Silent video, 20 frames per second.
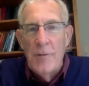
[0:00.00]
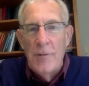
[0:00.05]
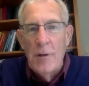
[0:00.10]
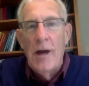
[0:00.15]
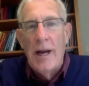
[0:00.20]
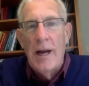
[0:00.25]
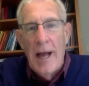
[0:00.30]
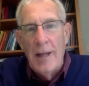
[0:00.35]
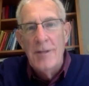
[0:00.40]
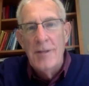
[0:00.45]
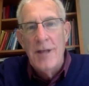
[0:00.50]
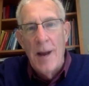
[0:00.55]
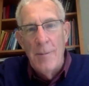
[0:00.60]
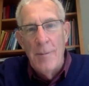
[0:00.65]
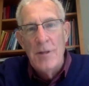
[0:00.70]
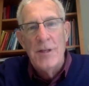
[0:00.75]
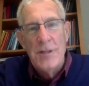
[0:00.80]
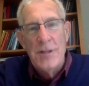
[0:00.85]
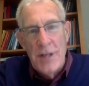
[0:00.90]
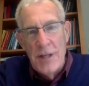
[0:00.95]
if you got
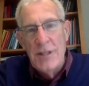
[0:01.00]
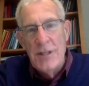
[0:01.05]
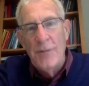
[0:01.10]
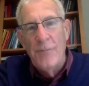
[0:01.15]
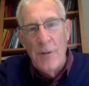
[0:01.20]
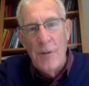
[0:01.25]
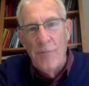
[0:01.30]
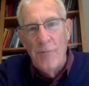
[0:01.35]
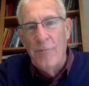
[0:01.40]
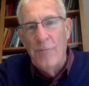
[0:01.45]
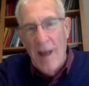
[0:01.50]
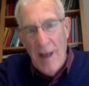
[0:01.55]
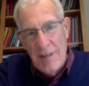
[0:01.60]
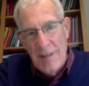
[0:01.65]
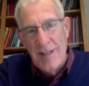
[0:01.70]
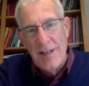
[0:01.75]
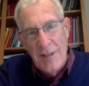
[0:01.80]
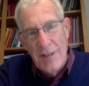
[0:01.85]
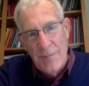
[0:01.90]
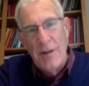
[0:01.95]
Alzheimer's disease if you're
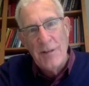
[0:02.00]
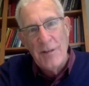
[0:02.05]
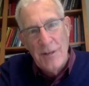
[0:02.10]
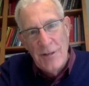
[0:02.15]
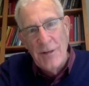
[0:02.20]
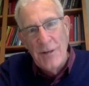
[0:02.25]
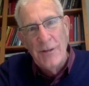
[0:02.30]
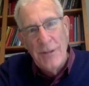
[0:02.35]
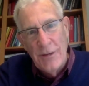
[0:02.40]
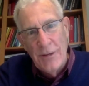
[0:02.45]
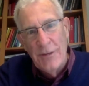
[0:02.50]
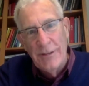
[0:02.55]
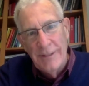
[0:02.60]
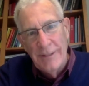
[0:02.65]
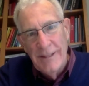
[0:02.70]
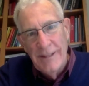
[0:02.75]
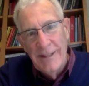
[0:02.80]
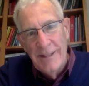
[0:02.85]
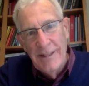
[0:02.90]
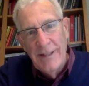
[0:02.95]
fasting as much as you're
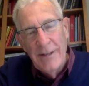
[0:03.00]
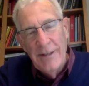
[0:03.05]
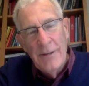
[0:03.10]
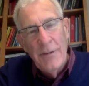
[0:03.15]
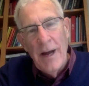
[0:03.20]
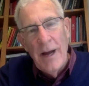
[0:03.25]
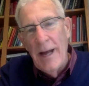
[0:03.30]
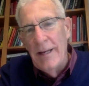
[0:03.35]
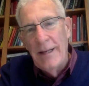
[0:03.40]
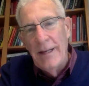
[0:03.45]
doing, right?